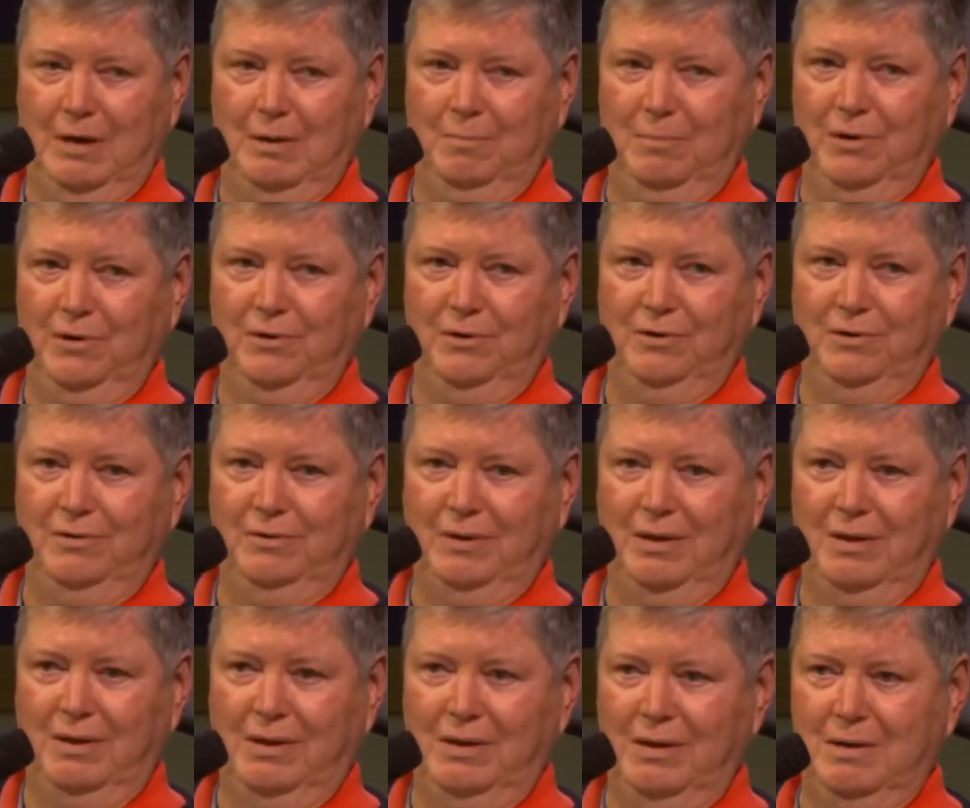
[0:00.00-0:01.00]
here to
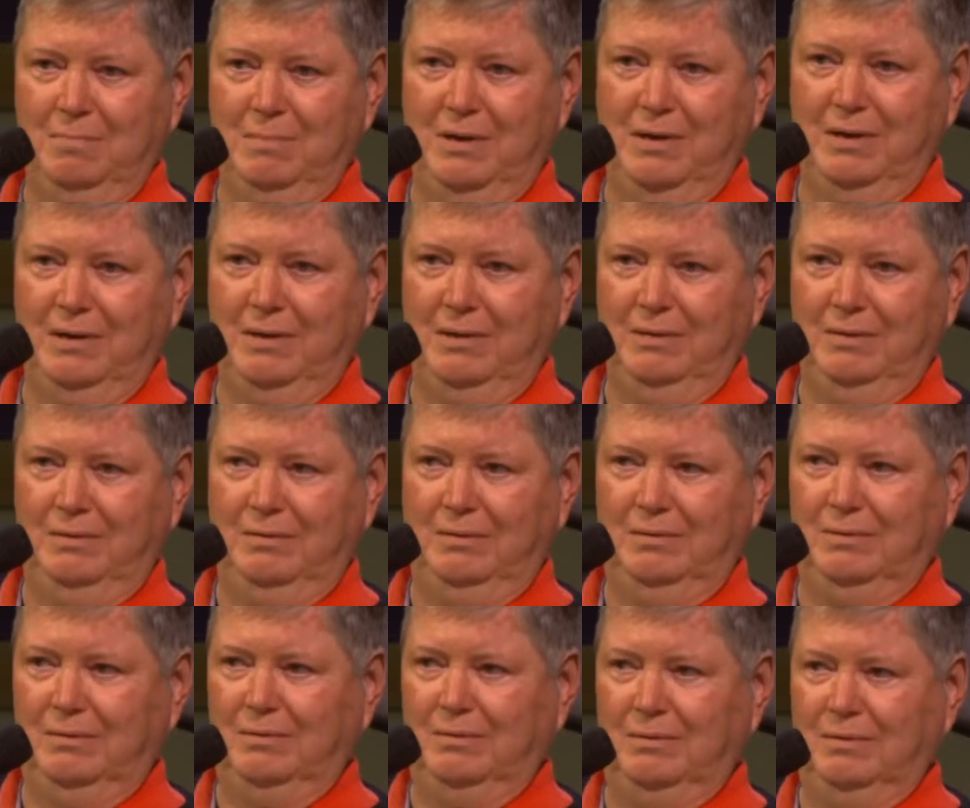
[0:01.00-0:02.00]
tell anybody
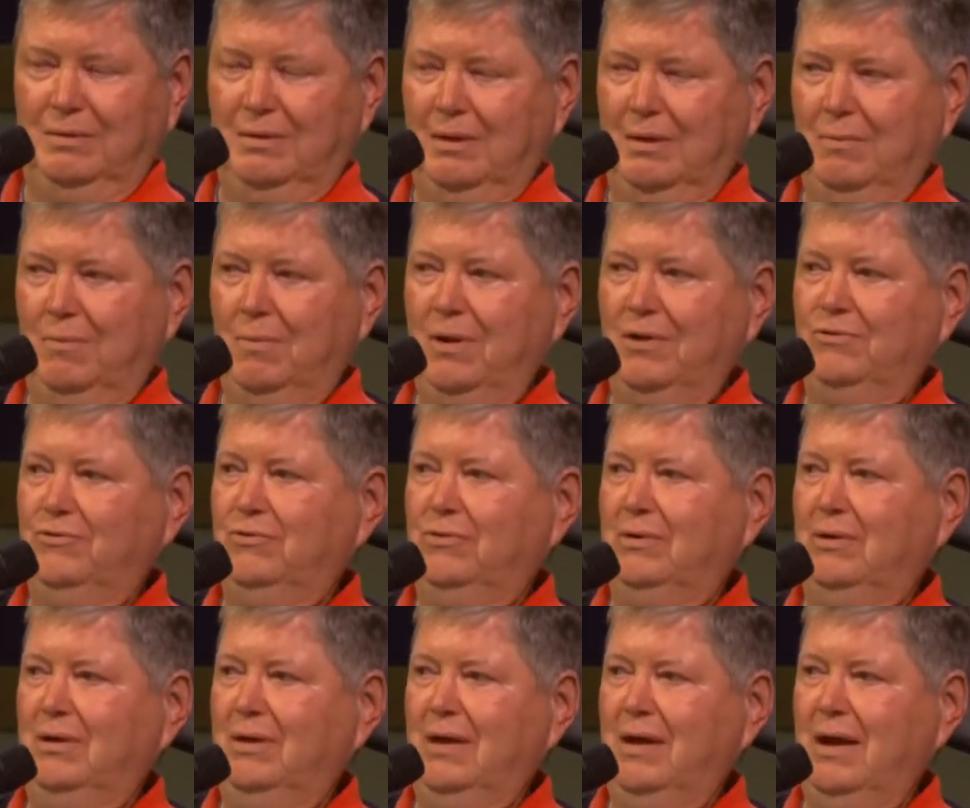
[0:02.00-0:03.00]
that wants
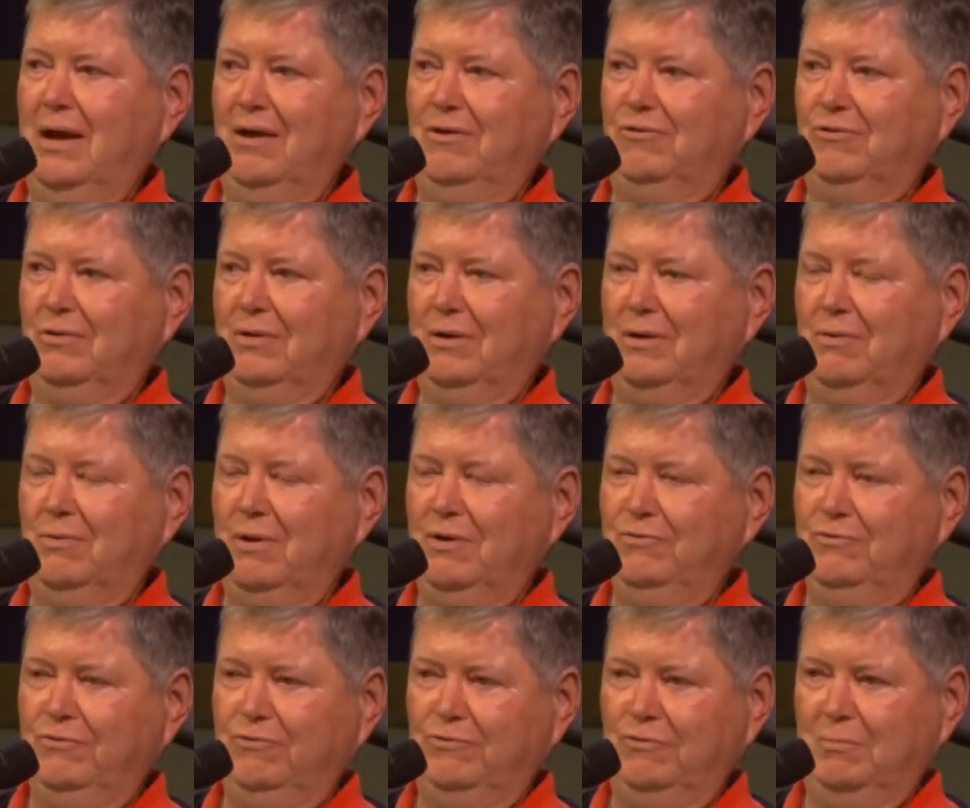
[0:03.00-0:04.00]
to ask any
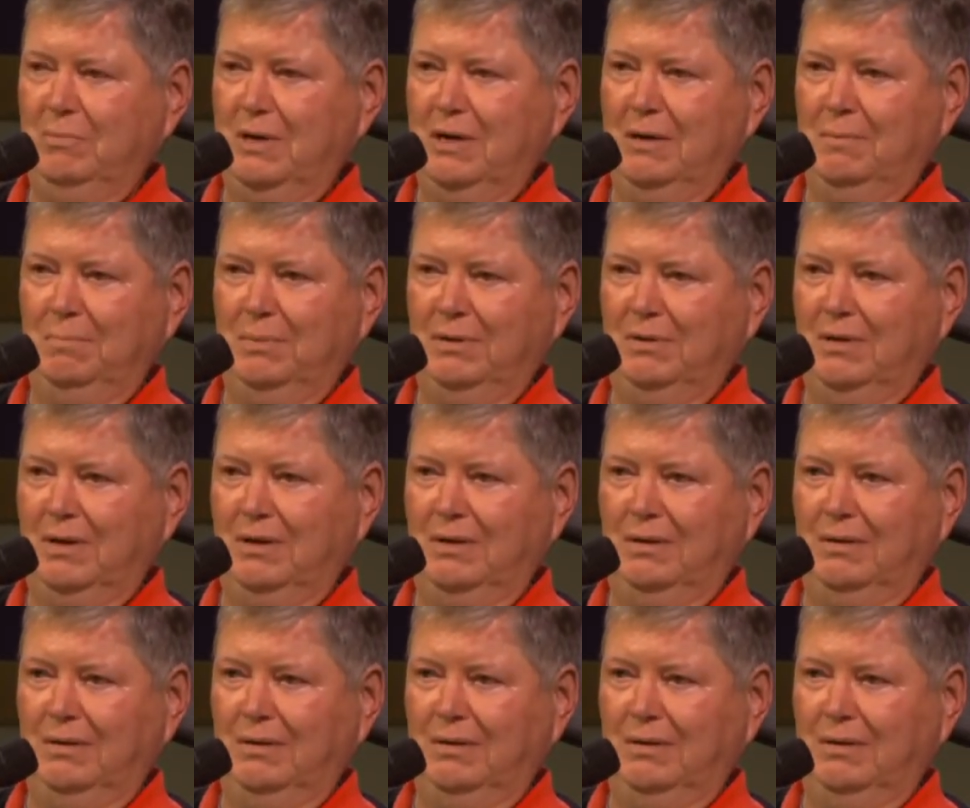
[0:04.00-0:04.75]
questions about it. But